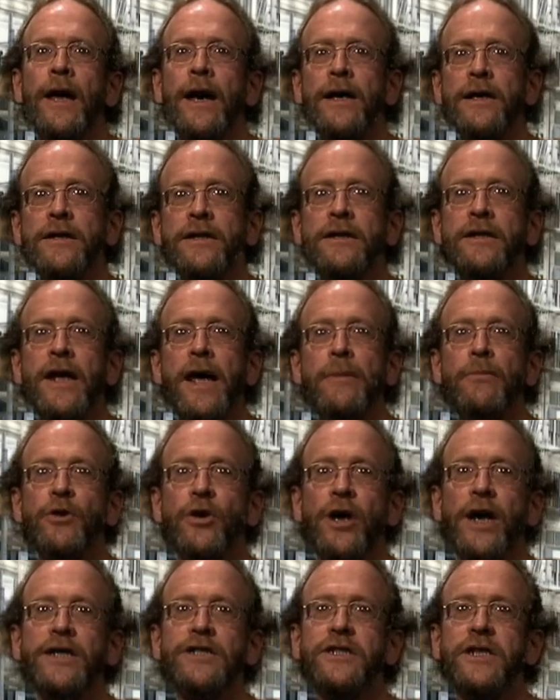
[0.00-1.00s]
How did the
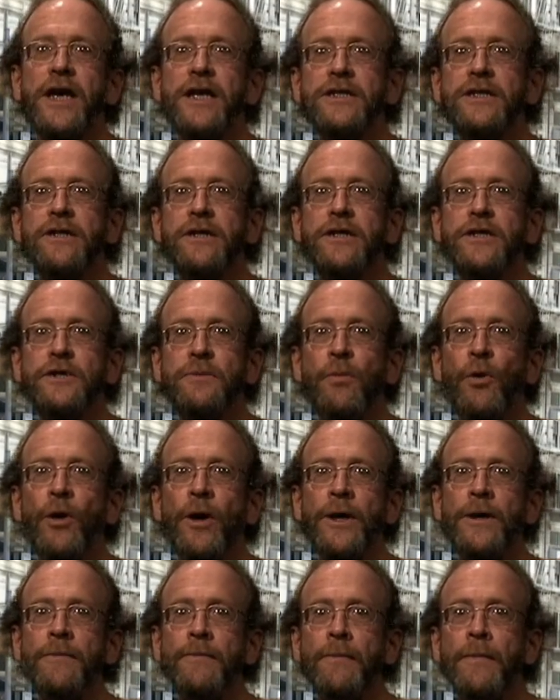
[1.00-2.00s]
Democrats get to this
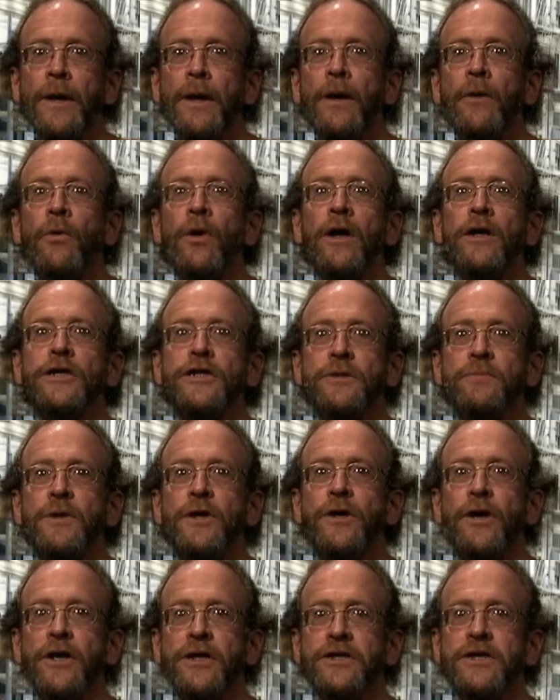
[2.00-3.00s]
point? Well, it's
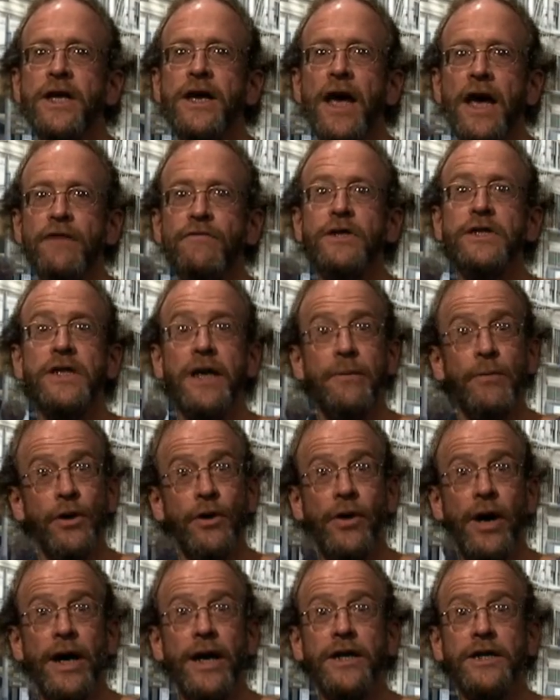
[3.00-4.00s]
because they have a
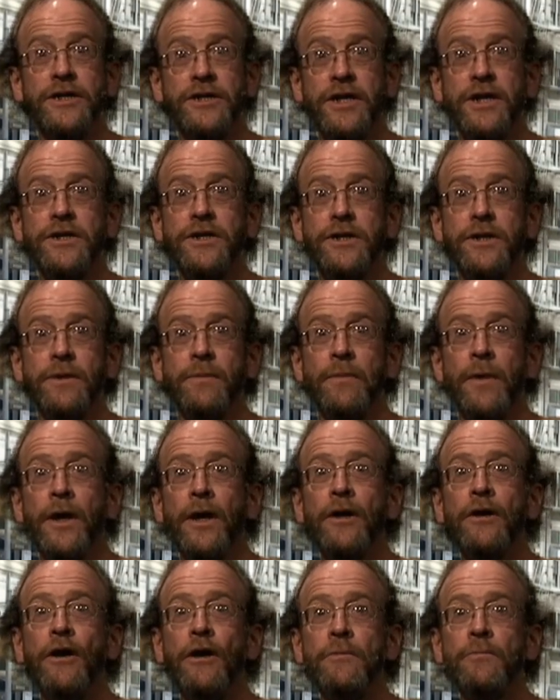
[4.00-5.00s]
democratic system
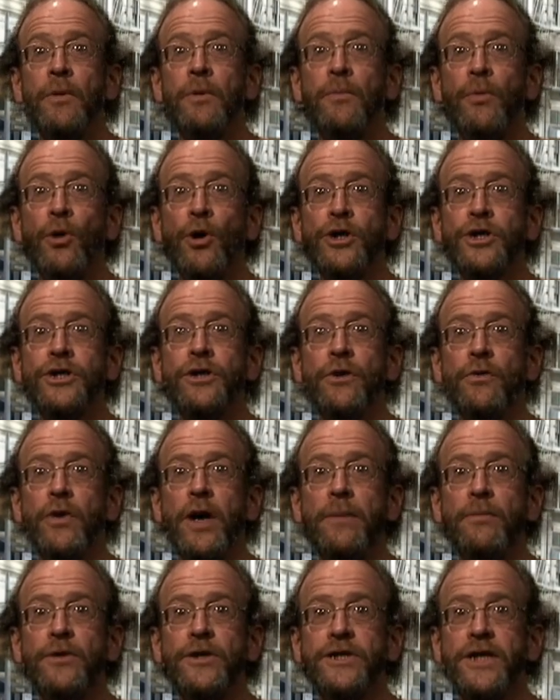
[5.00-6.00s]
called proportional
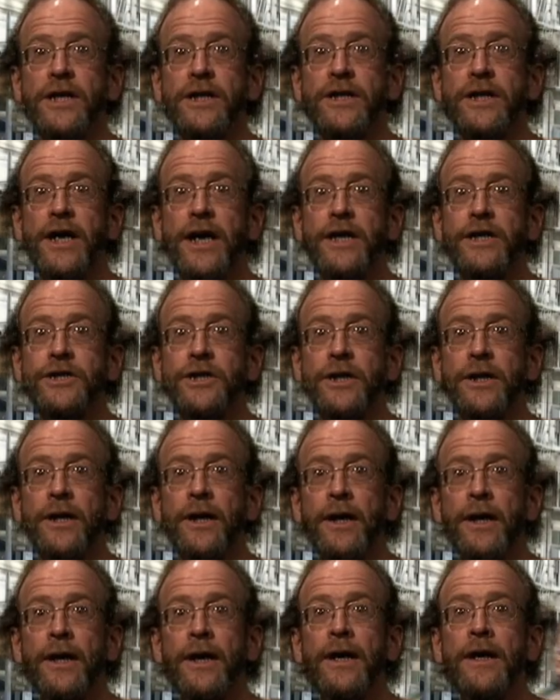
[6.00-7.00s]
representation.
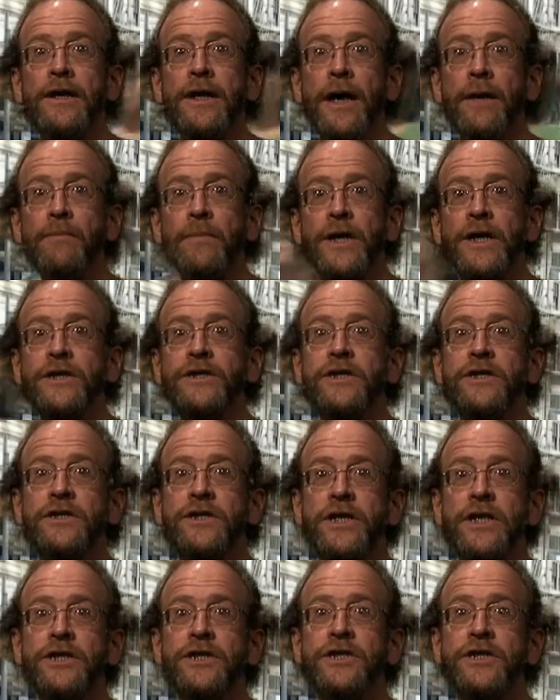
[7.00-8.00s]
That means
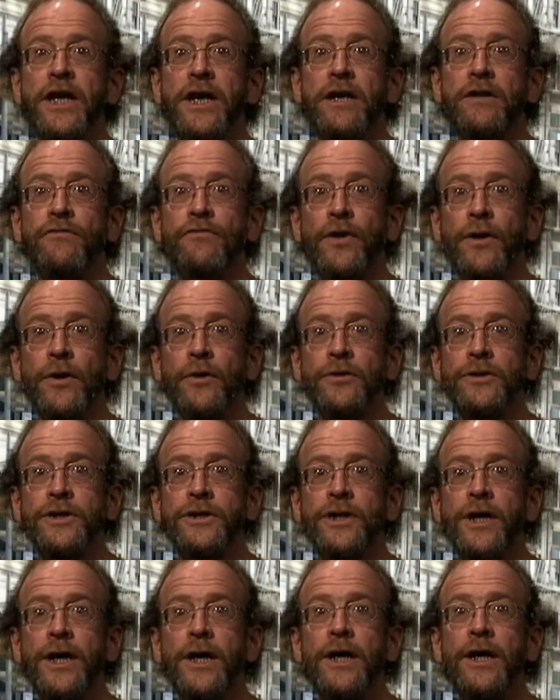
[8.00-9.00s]
as each state
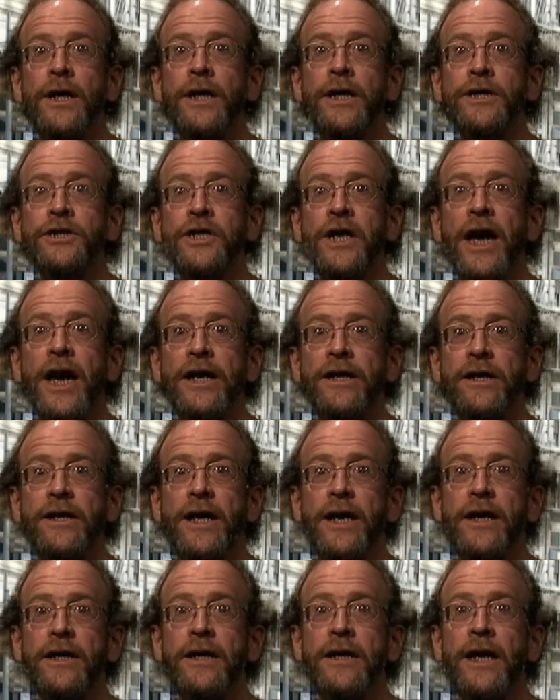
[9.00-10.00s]
votes, each
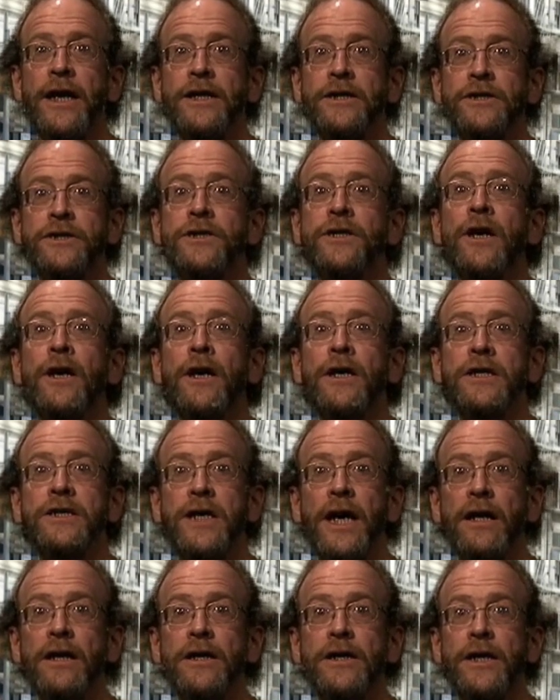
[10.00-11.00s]
candidate gets
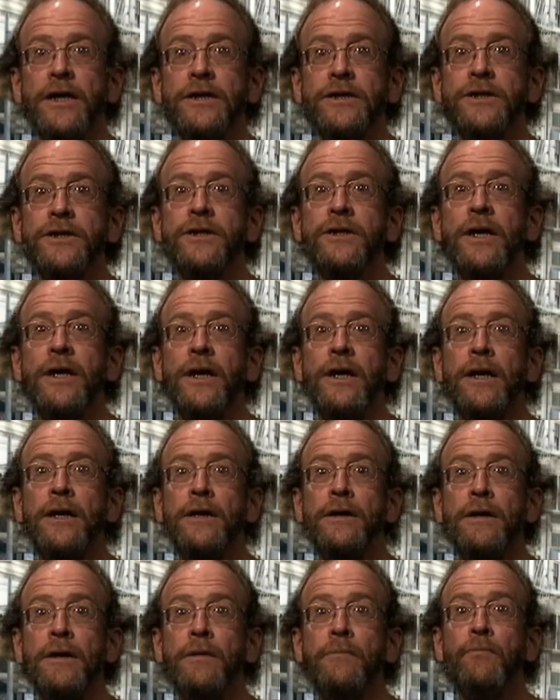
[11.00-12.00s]
delegates
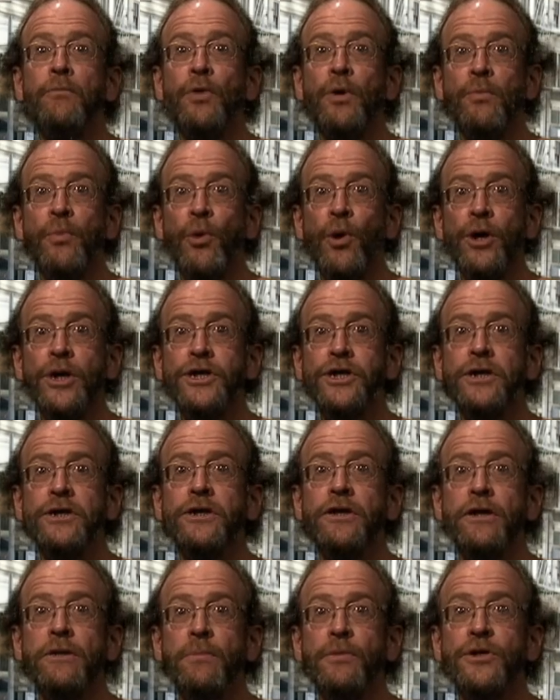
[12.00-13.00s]
in
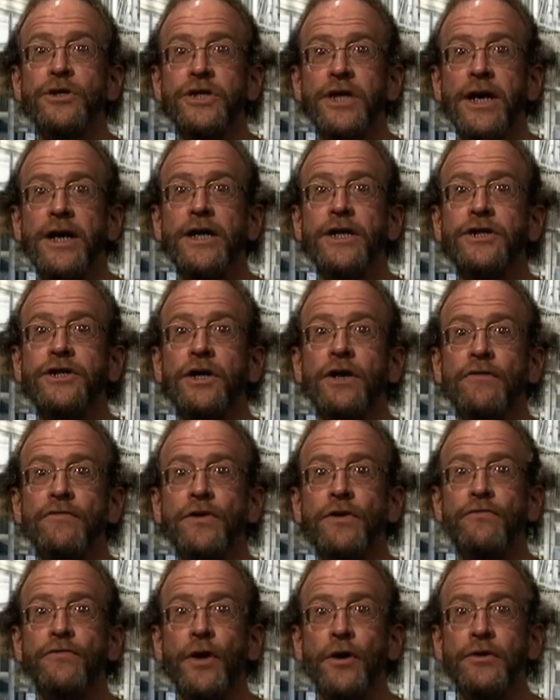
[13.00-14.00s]
proportion to the percentage
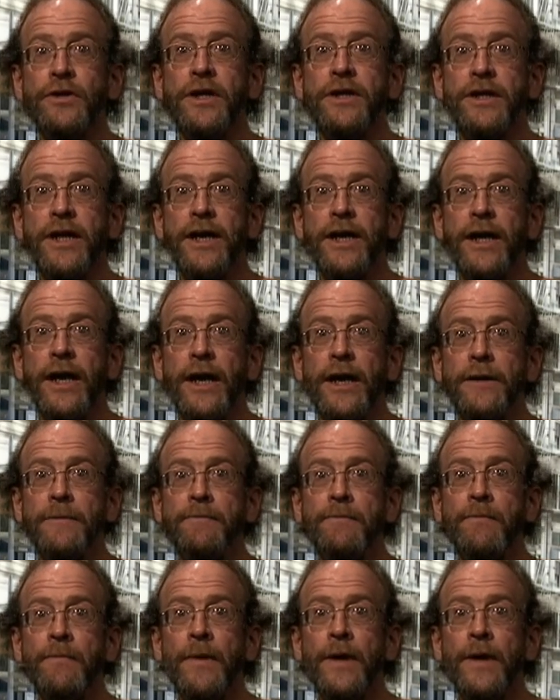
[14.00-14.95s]
of the vote that they get.